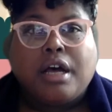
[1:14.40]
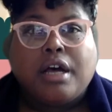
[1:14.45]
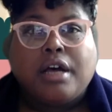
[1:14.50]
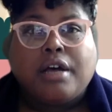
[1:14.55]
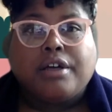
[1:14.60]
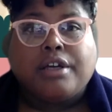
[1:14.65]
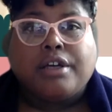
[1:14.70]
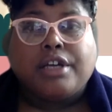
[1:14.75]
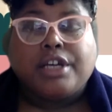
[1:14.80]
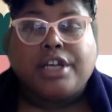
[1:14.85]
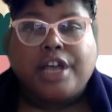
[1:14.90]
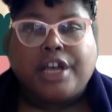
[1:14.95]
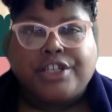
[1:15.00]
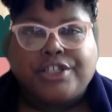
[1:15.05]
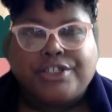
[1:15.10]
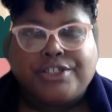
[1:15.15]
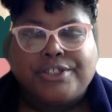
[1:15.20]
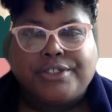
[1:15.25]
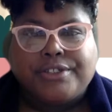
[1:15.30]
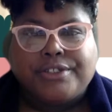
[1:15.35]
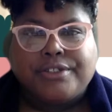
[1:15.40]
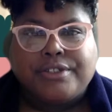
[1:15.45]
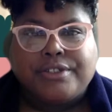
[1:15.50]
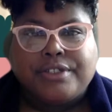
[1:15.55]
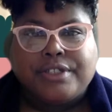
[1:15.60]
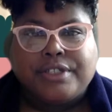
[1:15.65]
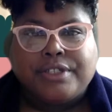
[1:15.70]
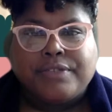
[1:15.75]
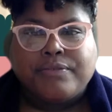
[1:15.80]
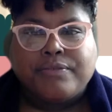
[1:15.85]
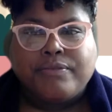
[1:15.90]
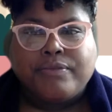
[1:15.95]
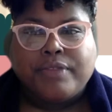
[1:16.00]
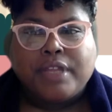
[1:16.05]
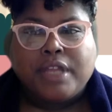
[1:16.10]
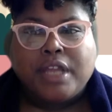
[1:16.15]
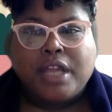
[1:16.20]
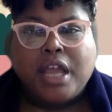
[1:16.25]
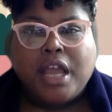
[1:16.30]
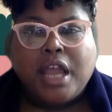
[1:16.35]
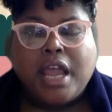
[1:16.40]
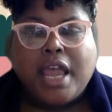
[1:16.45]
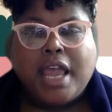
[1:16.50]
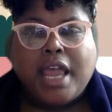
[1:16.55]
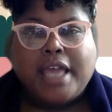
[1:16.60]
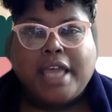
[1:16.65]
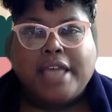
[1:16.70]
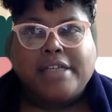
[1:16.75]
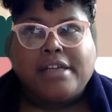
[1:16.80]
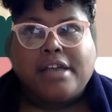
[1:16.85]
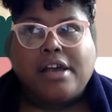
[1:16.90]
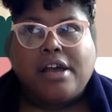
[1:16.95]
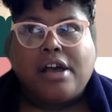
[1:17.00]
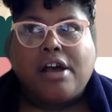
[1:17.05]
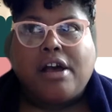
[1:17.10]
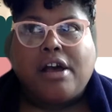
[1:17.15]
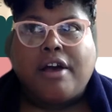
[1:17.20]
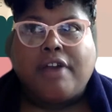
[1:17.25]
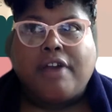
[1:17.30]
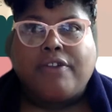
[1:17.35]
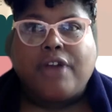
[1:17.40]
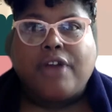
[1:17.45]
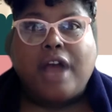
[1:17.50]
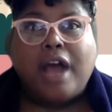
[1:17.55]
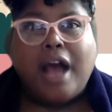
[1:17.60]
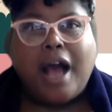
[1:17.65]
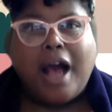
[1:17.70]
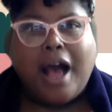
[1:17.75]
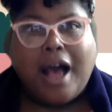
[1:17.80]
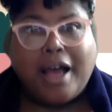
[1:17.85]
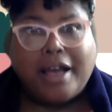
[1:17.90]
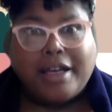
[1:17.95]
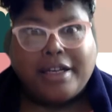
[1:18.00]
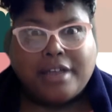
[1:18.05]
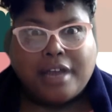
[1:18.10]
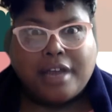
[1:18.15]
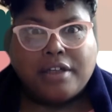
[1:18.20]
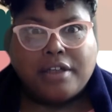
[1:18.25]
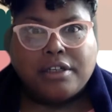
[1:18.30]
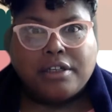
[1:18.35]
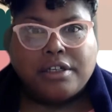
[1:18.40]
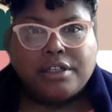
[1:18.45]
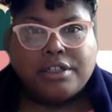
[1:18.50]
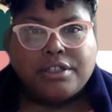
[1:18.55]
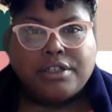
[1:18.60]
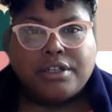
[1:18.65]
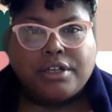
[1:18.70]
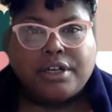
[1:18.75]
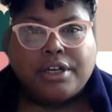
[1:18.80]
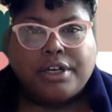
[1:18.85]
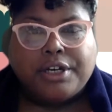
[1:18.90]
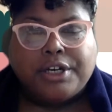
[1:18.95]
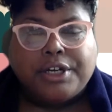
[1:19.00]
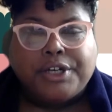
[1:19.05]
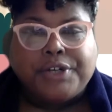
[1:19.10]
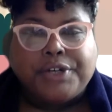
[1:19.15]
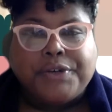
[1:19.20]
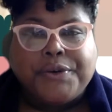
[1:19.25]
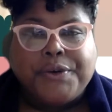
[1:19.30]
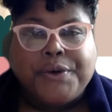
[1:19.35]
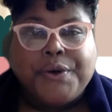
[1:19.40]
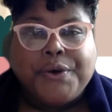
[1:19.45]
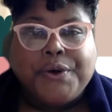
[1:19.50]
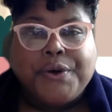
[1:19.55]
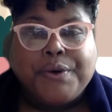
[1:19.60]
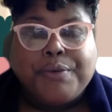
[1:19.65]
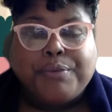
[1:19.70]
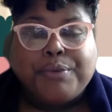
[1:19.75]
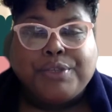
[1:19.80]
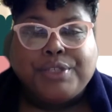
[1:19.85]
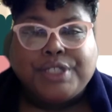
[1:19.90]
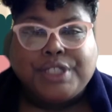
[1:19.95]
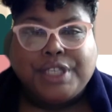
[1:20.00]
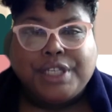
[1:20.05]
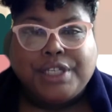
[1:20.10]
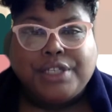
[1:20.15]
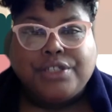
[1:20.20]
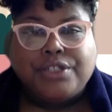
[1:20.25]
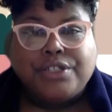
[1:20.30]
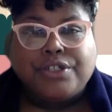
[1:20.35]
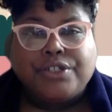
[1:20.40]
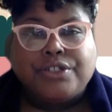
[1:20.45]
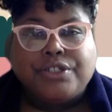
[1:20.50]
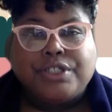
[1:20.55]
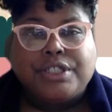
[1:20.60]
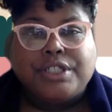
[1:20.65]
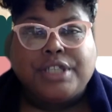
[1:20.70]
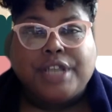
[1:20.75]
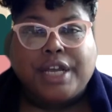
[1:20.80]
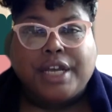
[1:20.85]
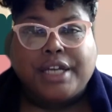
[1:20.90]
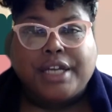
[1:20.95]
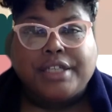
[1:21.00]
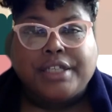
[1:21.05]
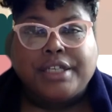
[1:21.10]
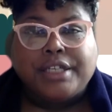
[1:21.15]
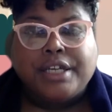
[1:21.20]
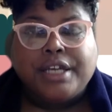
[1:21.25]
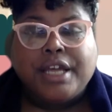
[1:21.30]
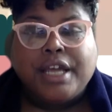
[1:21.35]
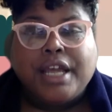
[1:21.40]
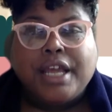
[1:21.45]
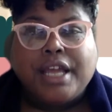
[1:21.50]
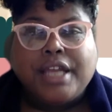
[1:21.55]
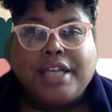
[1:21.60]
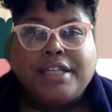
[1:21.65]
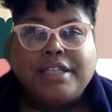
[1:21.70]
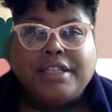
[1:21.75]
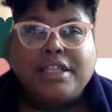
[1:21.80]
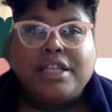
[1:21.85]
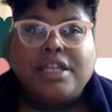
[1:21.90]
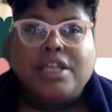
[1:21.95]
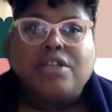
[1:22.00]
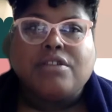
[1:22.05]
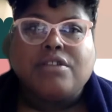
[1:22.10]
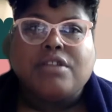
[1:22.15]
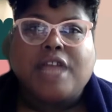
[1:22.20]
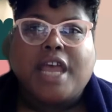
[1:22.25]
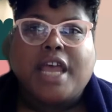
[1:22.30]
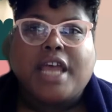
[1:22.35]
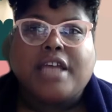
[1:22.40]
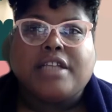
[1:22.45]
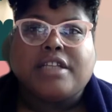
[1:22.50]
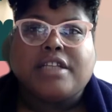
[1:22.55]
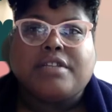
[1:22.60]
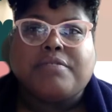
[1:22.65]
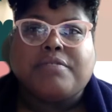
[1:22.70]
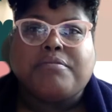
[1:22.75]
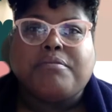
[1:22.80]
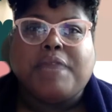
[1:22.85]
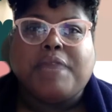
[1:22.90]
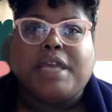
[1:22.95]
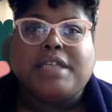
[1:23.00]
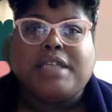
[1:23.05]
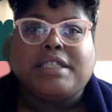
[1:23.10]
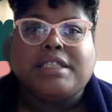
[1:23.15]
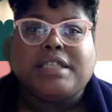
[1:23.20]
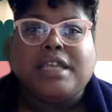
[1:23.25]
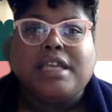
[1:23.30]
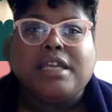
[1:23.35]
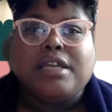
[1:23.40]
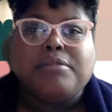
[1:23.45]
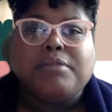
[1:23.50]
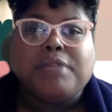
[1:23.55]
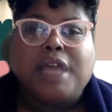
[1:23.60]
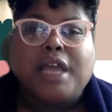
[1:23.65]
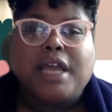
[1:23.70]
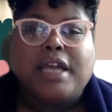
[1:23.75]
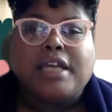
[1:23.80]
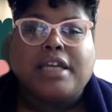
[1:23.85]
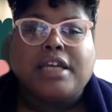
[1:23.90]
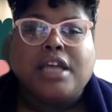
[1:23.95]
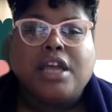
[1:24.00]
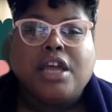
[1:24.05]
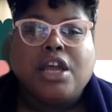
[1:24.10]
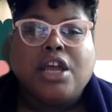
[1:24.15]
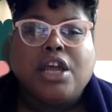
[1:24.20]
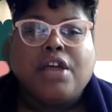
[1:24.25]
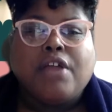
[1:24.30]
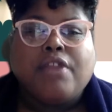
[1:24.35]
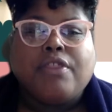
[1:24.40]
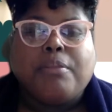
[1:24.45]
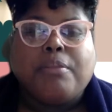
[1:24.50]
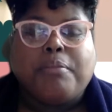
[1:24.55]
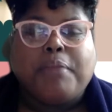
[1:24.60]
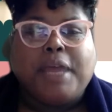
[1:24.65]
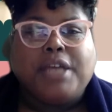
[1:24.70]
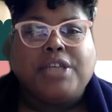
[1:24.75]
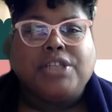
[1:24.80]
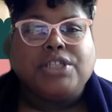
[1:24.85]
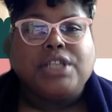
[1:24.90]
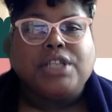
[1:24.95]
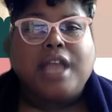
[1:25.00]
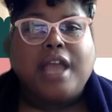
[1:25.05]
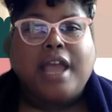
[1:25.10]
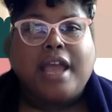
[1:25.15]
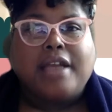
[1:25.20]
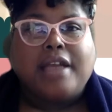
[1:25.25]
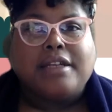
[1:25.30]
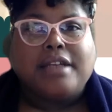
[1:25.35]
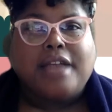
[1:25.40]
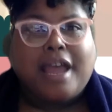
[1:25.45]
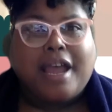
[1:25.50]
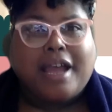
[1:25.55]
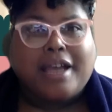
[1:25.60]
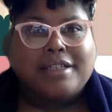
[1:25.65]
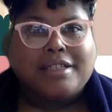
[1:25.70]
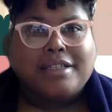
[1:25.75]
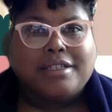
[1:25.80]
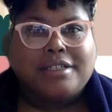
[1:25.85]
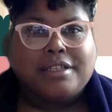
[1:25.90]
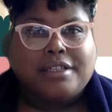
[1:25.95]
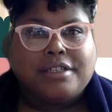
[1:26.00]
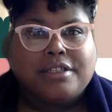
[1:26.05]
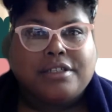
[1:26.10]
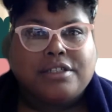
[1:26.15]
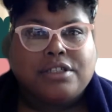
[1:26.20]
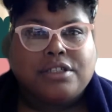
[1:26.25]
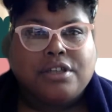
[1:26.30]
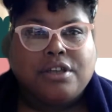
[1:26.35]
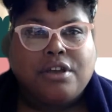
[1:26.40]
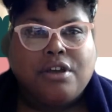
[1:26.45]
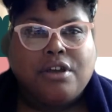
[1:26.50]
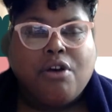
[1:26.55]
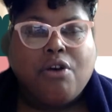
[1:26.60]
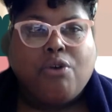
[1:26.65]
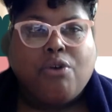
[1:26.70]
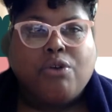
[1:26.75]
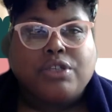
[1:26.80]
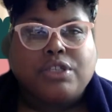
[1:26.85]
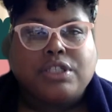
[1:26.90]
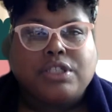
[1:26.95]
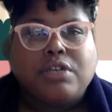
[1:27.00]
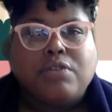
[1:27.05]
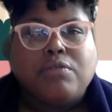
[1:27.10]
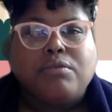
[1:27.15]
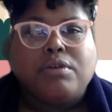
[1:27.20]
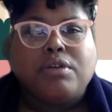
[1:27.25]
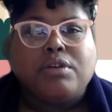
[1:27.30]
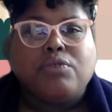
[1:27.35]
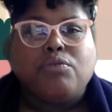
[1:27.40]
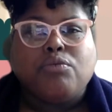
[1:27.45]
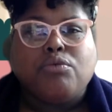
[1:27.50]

concussions, and other high dollar procedures done, anything that may seem like the patient had an accident or someone